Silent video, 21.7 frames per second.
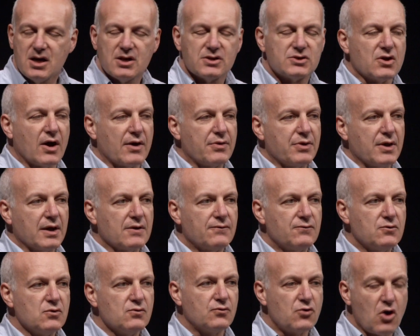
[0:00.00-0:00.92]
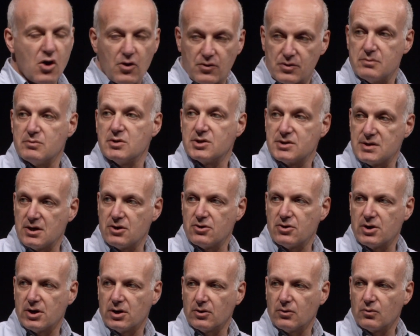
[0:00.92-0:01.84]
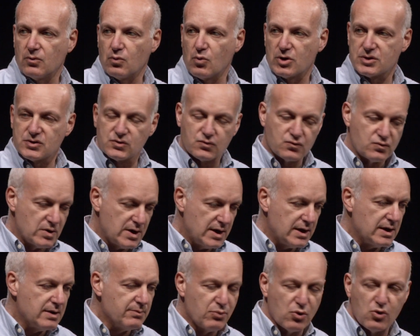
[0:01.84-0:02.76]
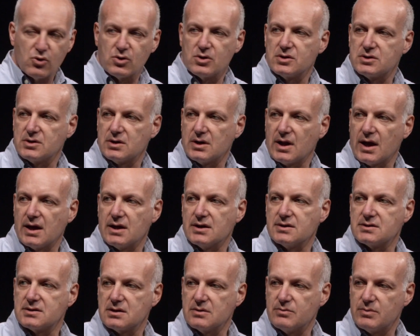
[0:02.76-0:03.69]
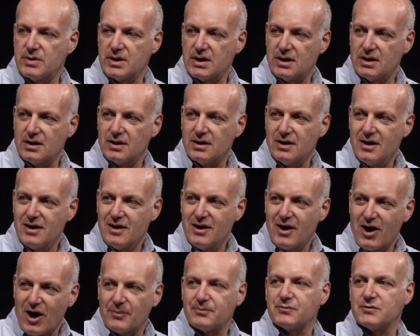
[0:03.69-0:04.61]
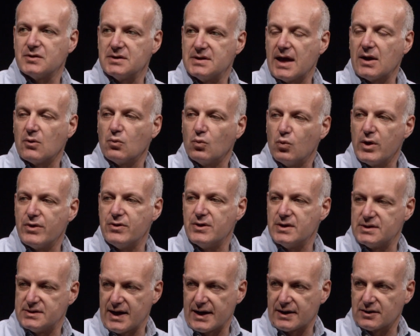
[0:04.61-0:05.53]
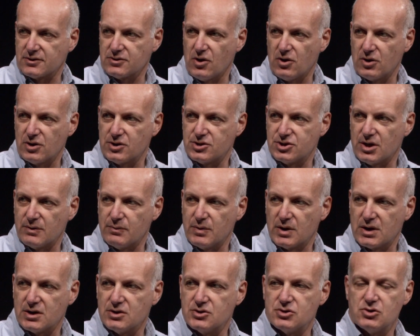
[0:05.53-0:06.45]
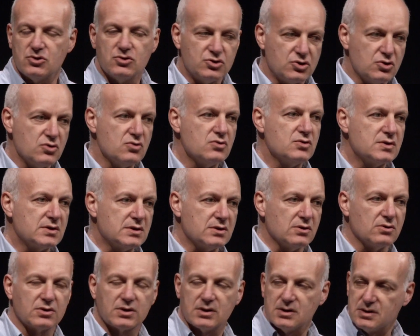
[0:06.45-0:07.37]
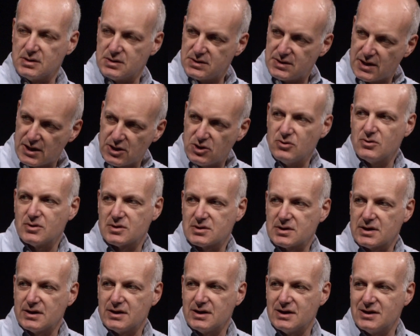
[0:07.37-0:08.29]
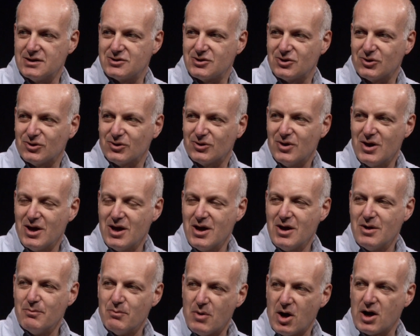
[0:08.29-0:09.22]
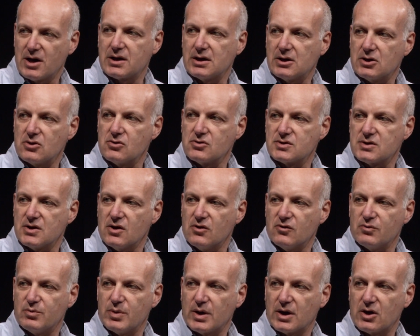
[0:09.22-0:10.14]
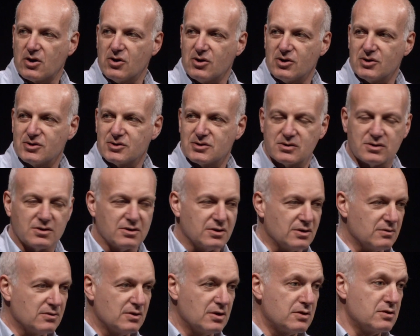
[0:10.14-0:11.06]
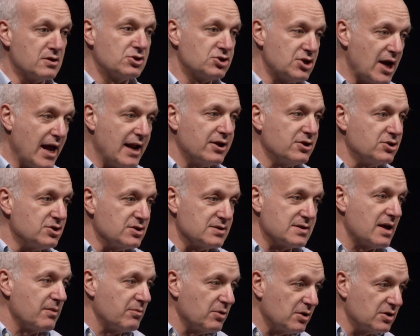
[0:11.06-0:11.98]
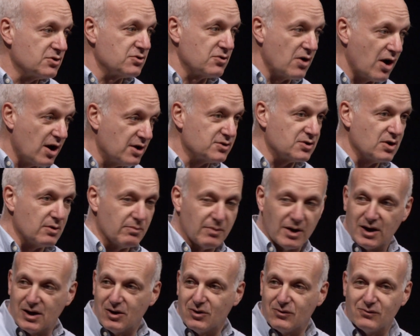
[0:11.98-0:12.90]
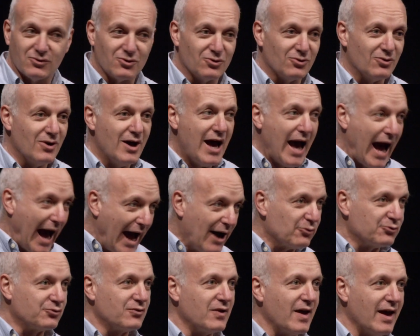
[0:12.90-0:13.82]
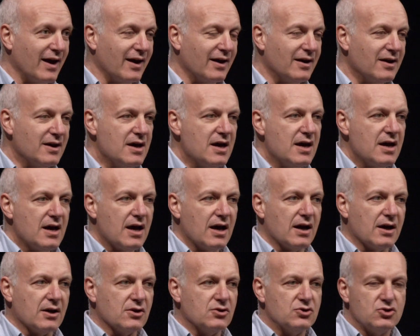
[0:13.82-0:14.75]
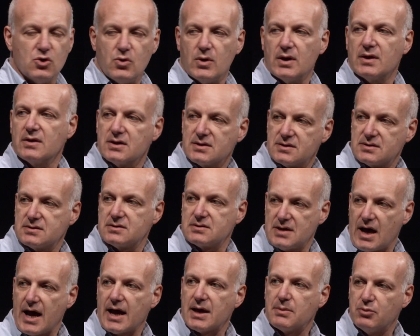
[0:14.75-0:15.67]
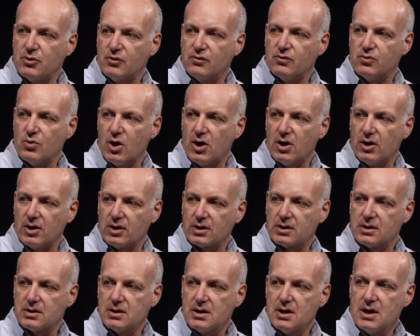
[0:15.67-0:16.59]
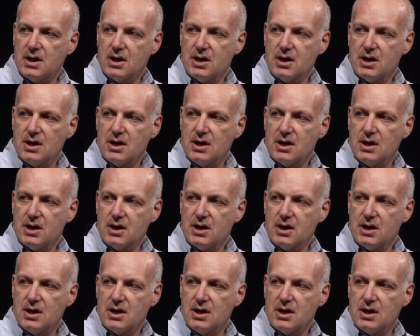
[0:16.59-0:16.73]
So I think if you've got the material, what's really important today is to be up to date with the technology, because you do still continuously need to market yourself, because the challenge is there because there are so many of you out there doing this type of work.